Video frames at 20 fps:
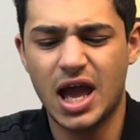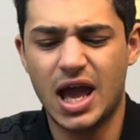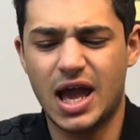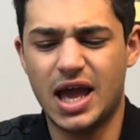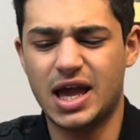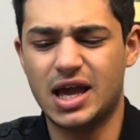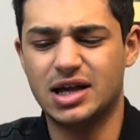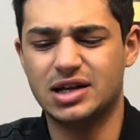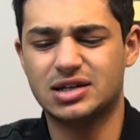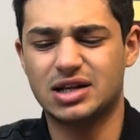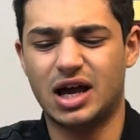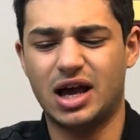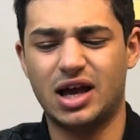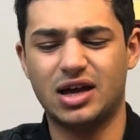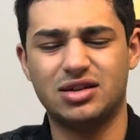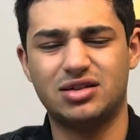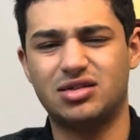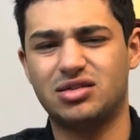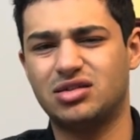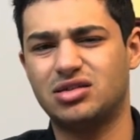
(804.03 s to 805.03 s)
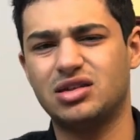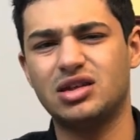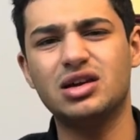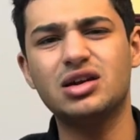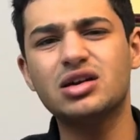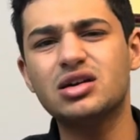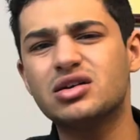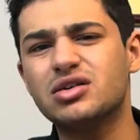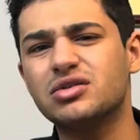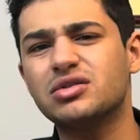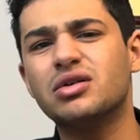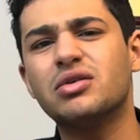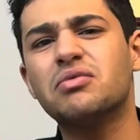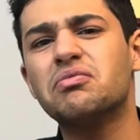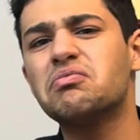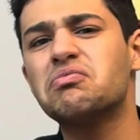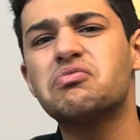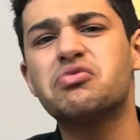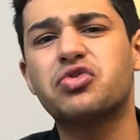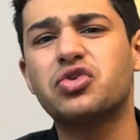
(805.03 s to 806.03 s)
And I think
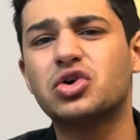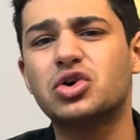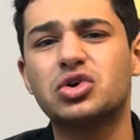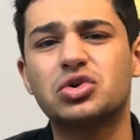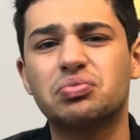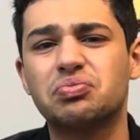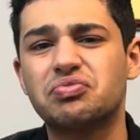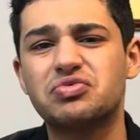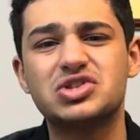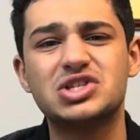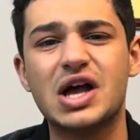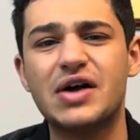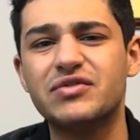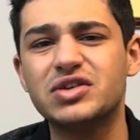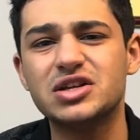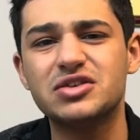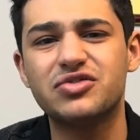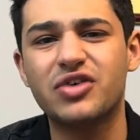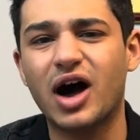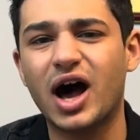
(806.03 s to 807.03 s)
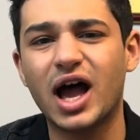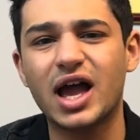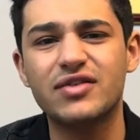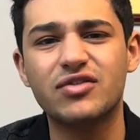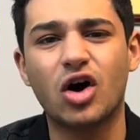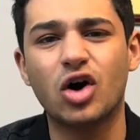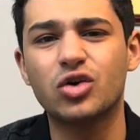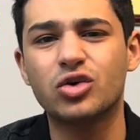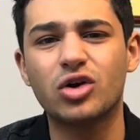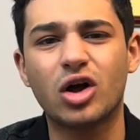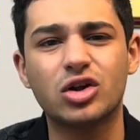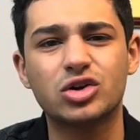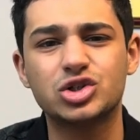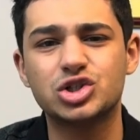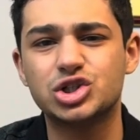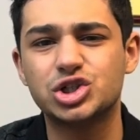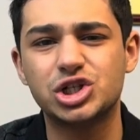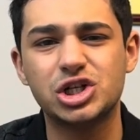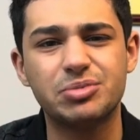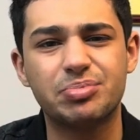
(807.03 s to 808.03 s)
for $75,
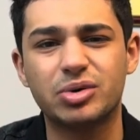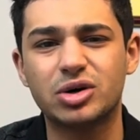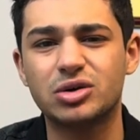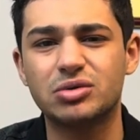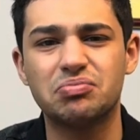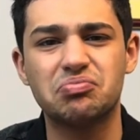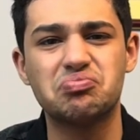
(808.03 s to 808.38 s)
$100 cheaper,